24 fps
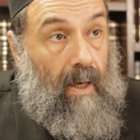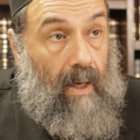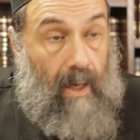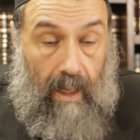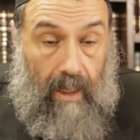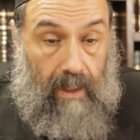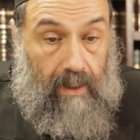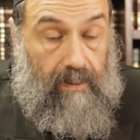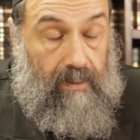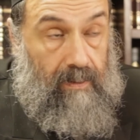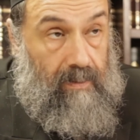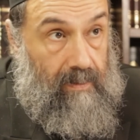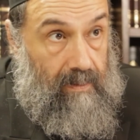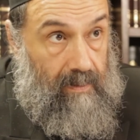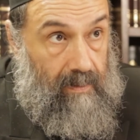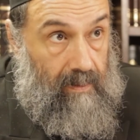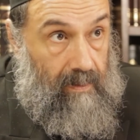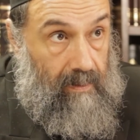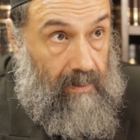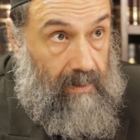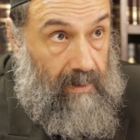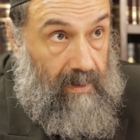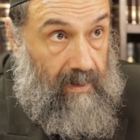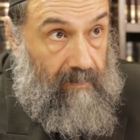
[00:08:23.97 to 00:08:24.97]
and
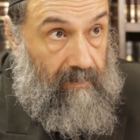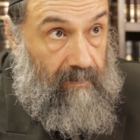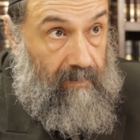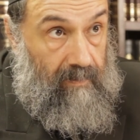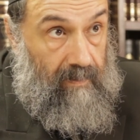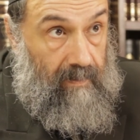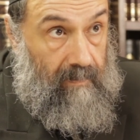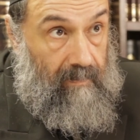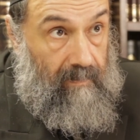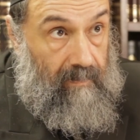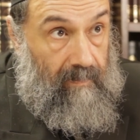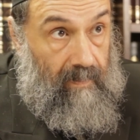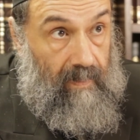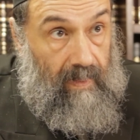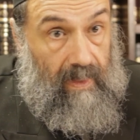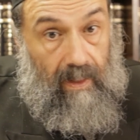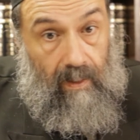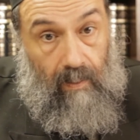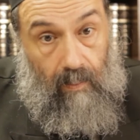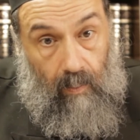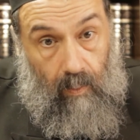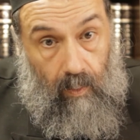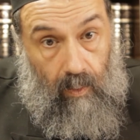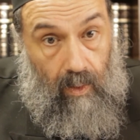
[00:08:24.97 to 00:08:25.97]
leave,
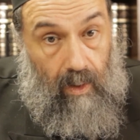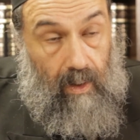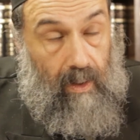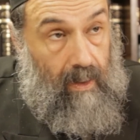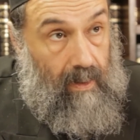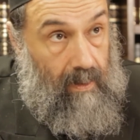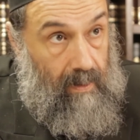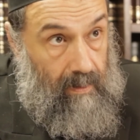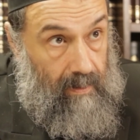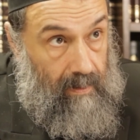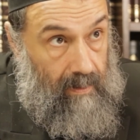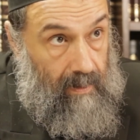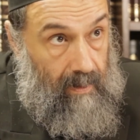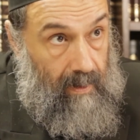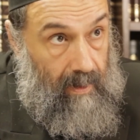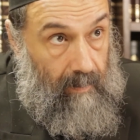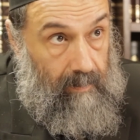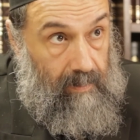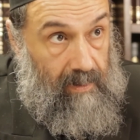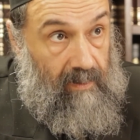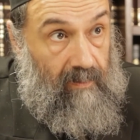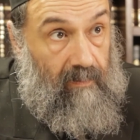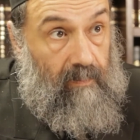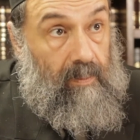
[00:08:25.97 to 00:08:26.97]
walk a
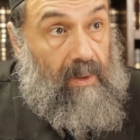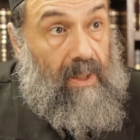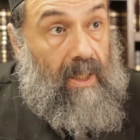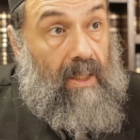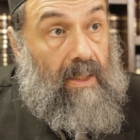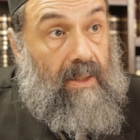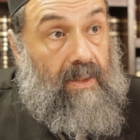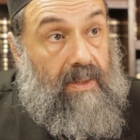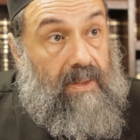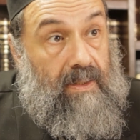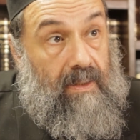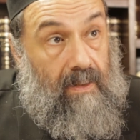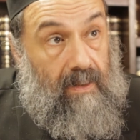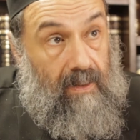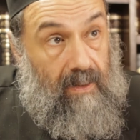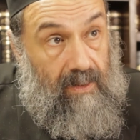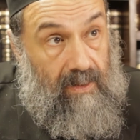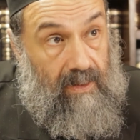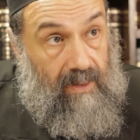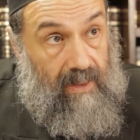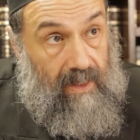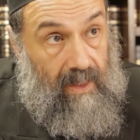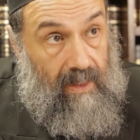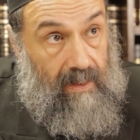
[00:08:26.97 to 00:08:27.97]
couple of blocks,
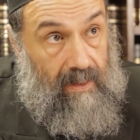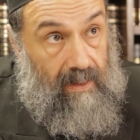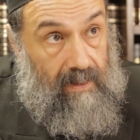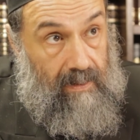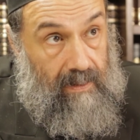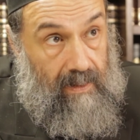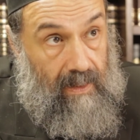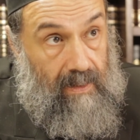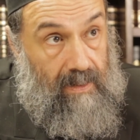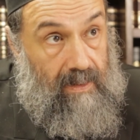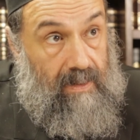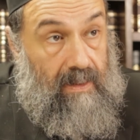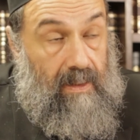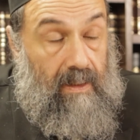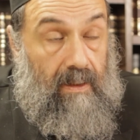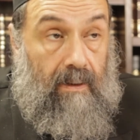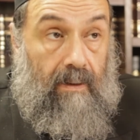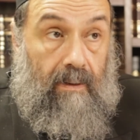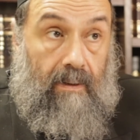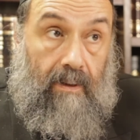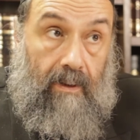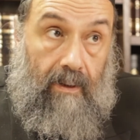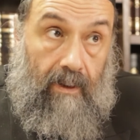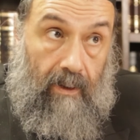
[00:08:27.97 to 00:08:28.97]
take a taxi,
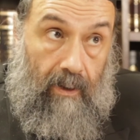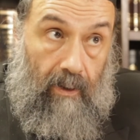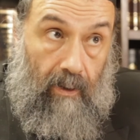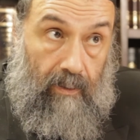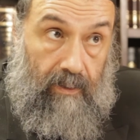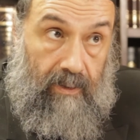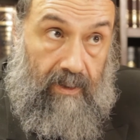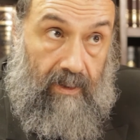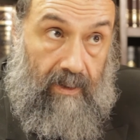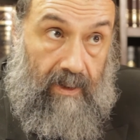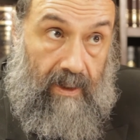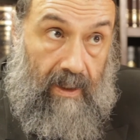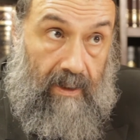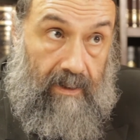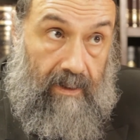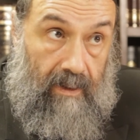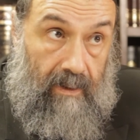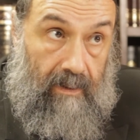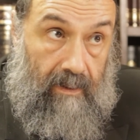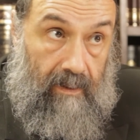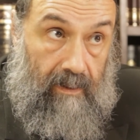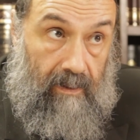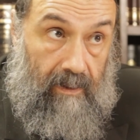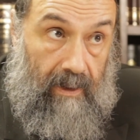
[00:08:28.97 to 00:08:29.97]
go to
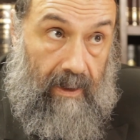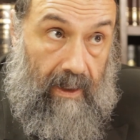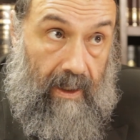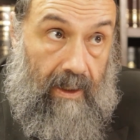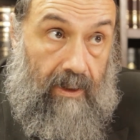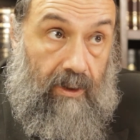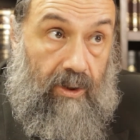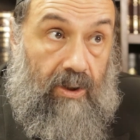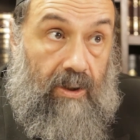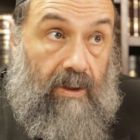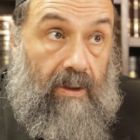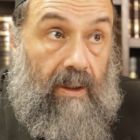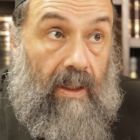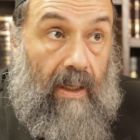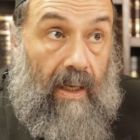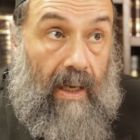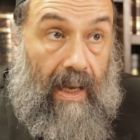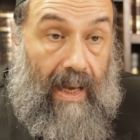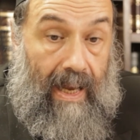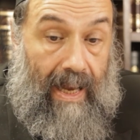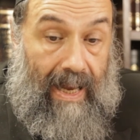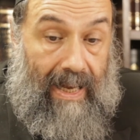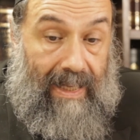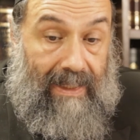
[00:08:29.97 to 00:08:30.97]
another location,
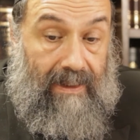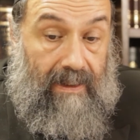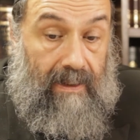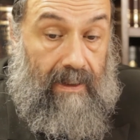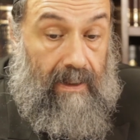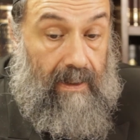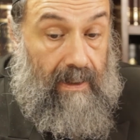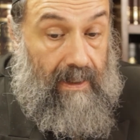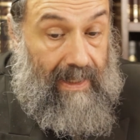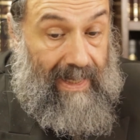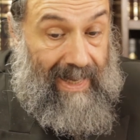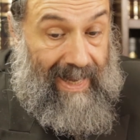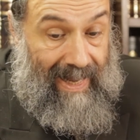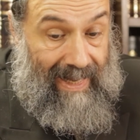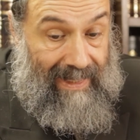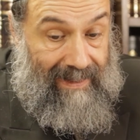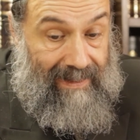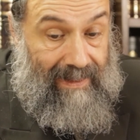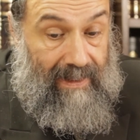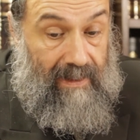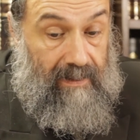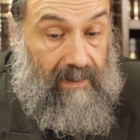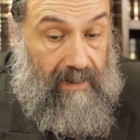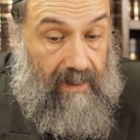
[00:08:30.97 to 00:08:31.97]
and
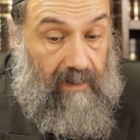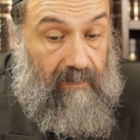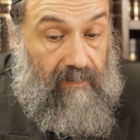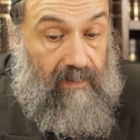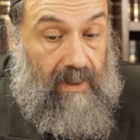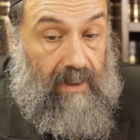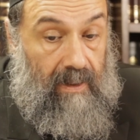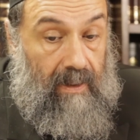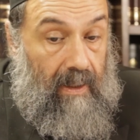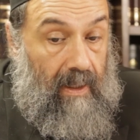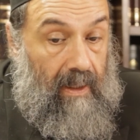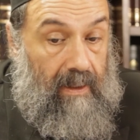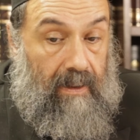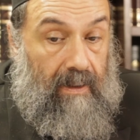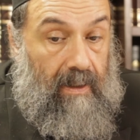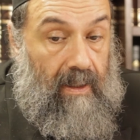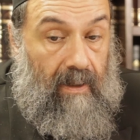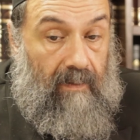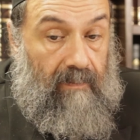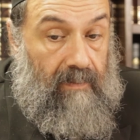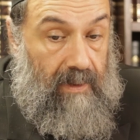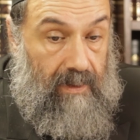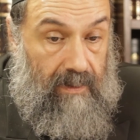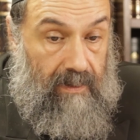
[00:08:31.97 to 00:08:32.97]
that evening I
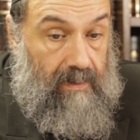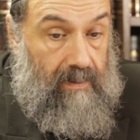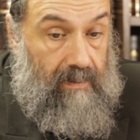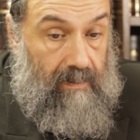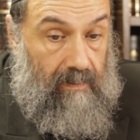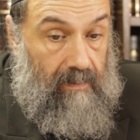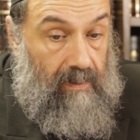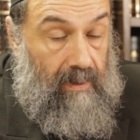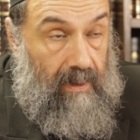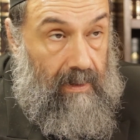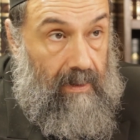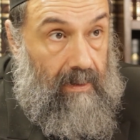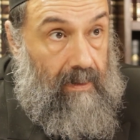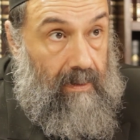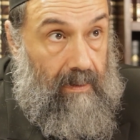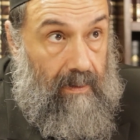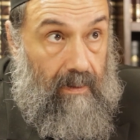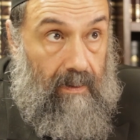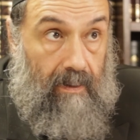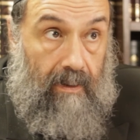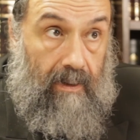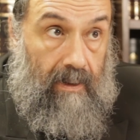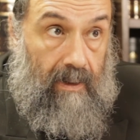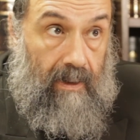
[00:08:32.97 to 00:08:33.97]
covered like
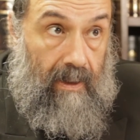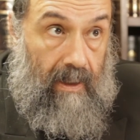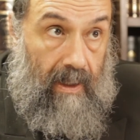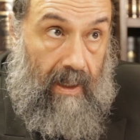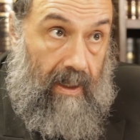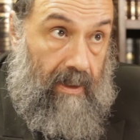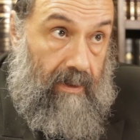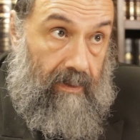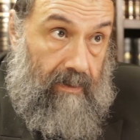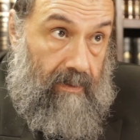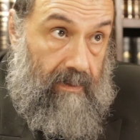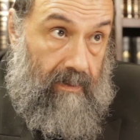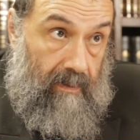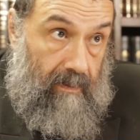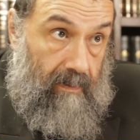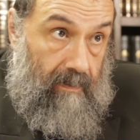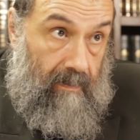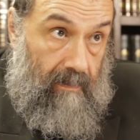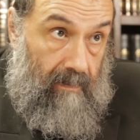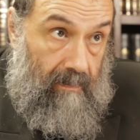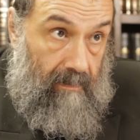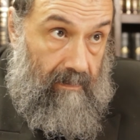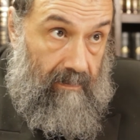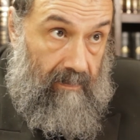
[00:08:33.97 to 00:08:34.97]
8
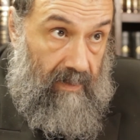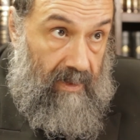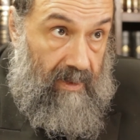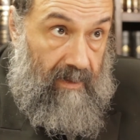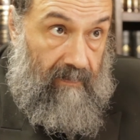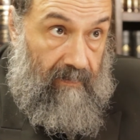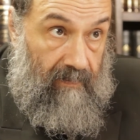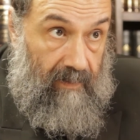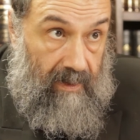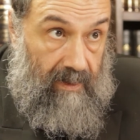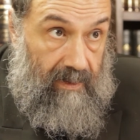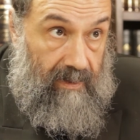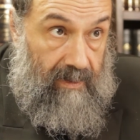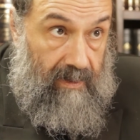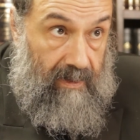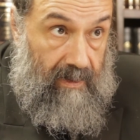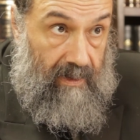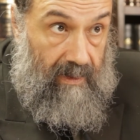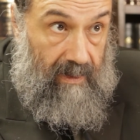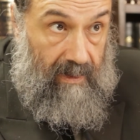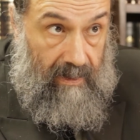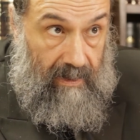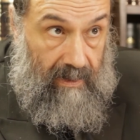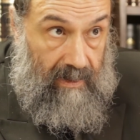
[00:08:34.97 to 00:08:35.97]
different
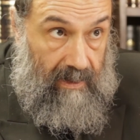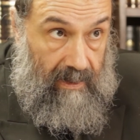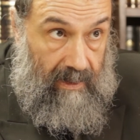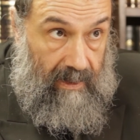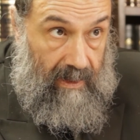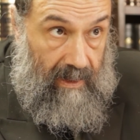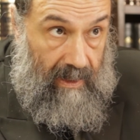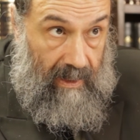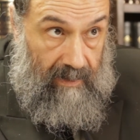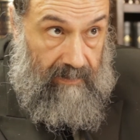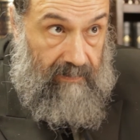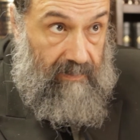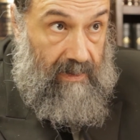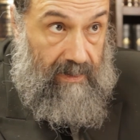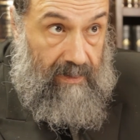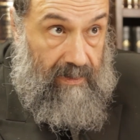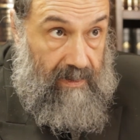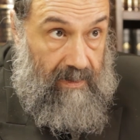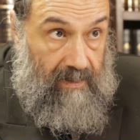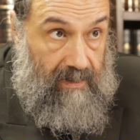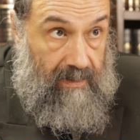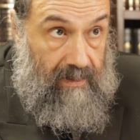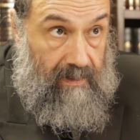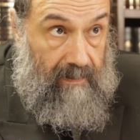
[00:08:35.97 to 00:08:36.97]

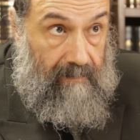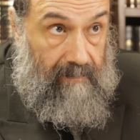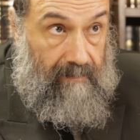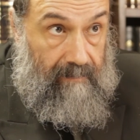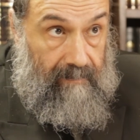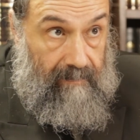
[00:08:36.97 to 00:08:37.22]
addresses,